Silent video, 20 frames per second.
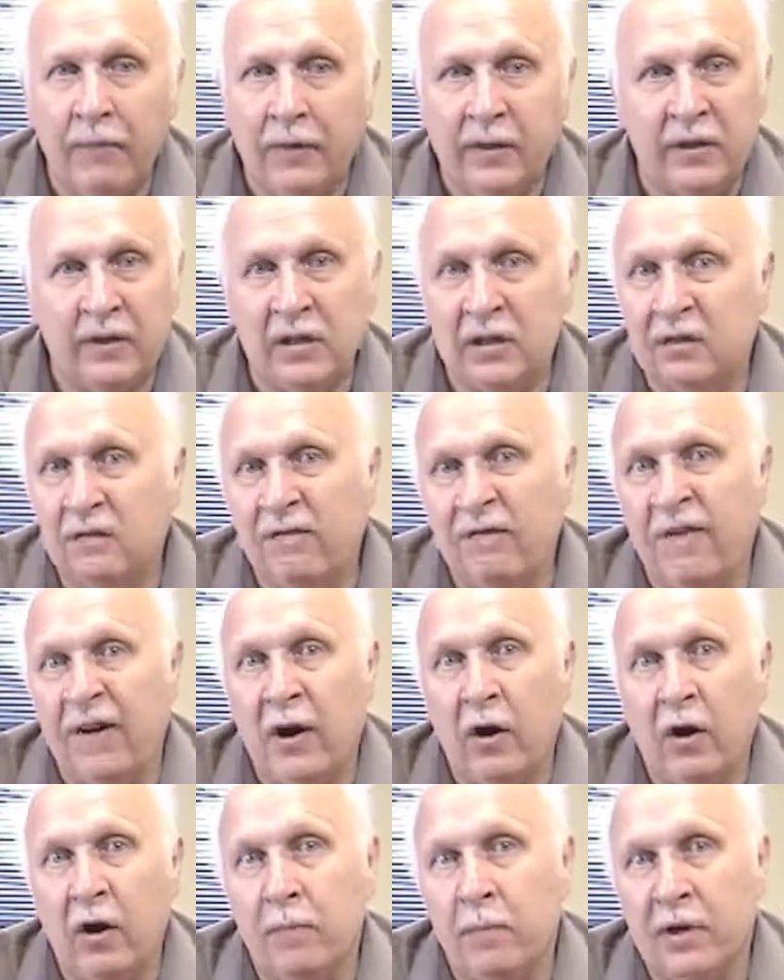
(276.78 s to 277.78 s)
This is
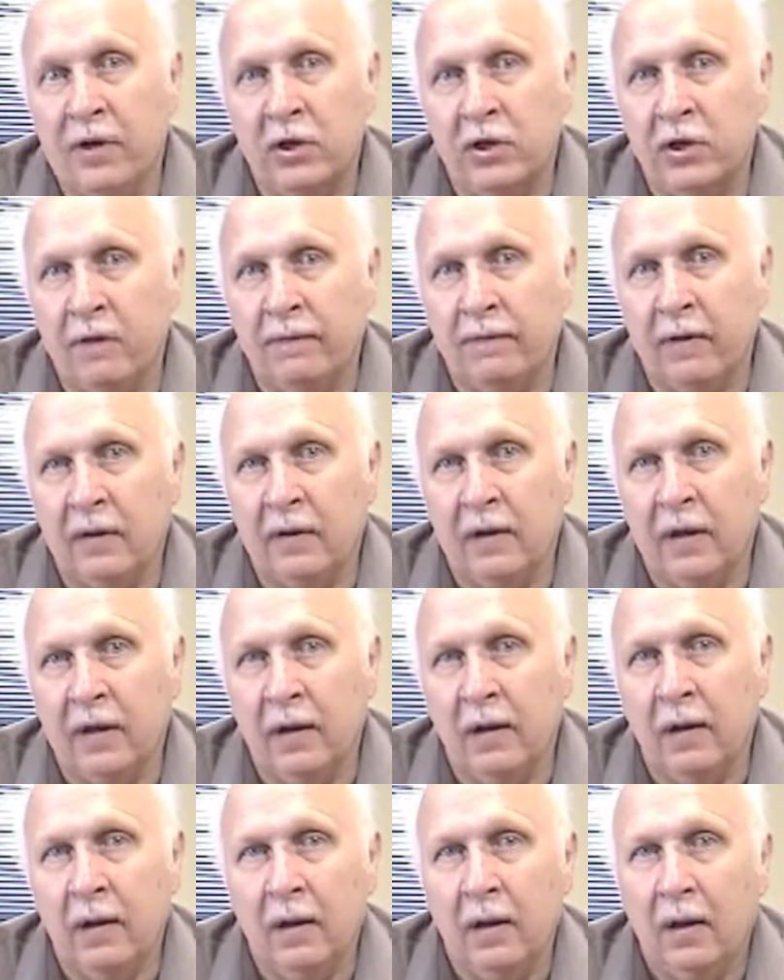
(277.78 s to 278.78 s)
very much different
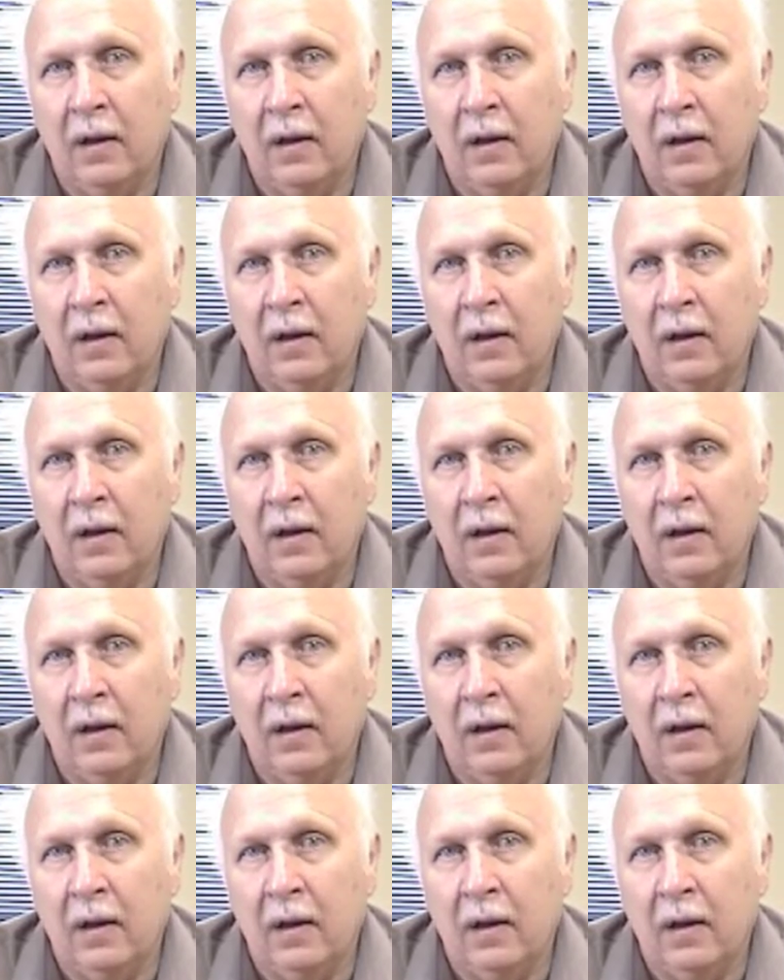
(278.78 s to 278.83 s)
than